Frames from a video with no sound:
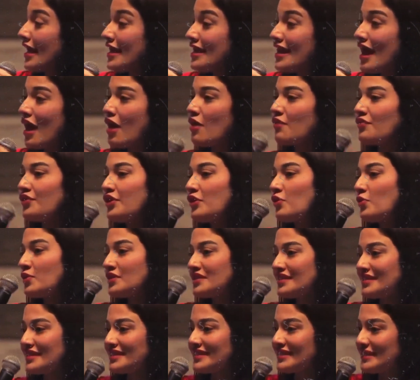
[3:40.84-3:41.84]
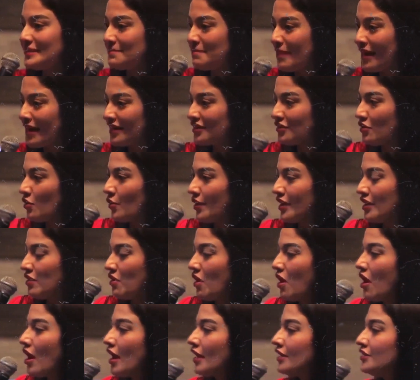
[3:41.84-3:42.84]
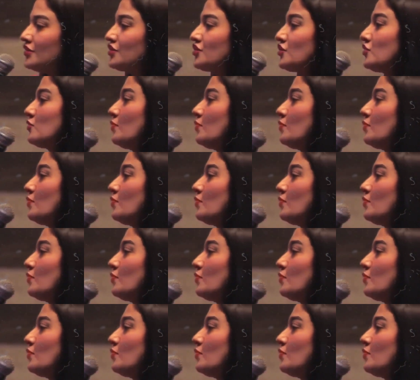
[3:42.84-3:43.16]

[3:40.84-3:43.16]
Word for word: And now there was this debate going on,